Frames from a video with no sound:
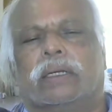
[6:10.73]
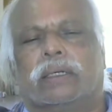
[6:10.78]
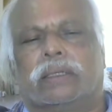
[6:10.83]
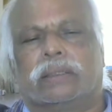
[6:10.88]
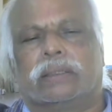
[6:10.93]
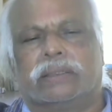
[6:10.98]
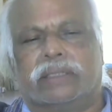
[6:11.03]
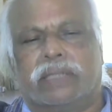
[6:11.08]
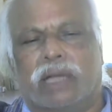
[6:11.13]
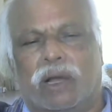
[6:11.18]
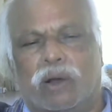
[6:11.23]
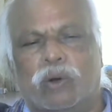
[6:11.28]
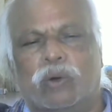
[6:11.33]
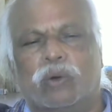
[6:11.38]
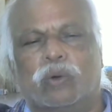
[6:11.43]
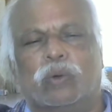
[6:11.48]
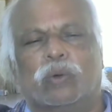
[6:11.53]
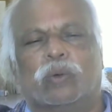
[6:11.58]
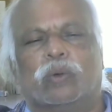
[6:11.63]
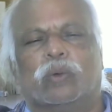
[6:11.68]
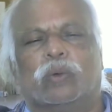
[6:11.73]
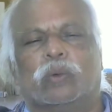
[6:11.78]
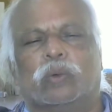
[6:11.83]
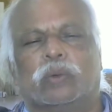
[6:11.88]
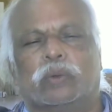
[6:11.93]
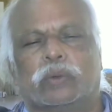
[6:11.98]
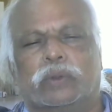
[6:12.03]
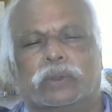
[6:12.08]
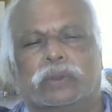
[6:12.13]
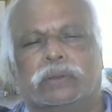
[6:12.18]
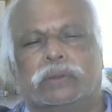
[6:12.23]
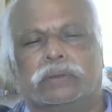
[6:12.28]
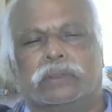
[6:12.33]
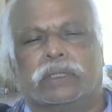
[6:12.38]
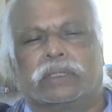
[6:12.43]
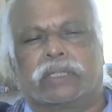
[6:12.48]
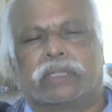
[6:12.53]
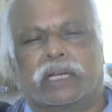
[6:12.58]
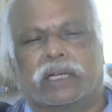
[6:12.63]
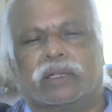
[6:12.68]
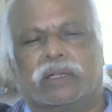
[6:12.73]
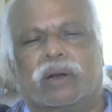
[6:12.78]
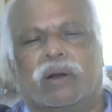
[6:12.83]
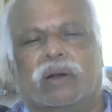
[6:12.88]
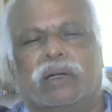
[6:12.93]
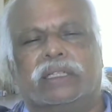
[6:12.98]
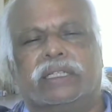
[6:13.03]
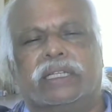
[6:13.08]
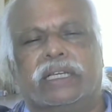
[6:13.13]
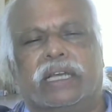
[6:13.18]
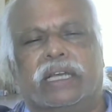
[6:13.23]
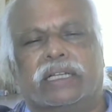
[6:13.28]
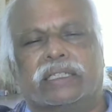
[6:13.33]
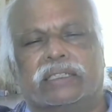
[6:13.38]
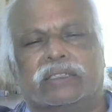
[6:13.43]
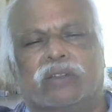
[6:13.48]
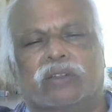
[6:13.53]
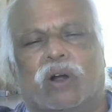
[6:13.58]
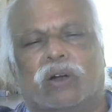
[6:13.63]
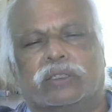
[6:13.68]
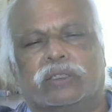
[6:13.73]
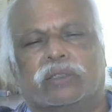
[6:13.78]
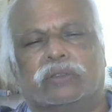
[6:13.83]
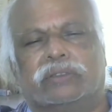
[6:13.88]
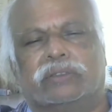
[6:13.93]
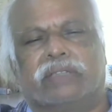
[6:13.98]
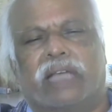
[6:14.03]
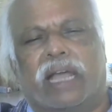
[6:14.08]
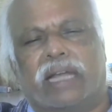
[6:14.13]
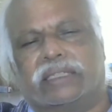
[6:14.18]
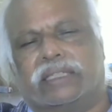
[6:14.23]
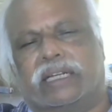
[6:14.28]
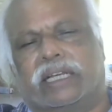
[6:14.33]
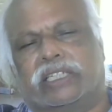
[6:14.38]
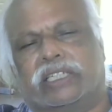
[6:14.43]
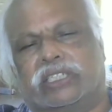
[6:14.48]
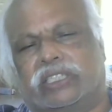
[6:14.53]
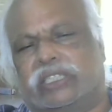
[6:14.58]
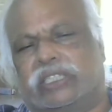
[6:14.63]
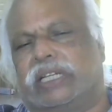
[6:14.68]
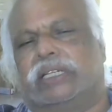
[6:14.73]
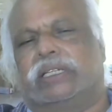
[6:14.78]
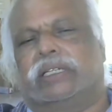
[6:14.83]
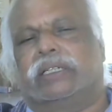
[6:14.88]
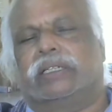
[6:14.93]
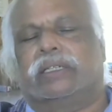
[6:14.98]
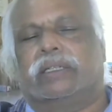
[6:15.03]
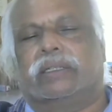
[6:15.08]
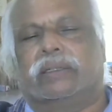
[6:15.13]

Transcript: Now, the technology has got to that extent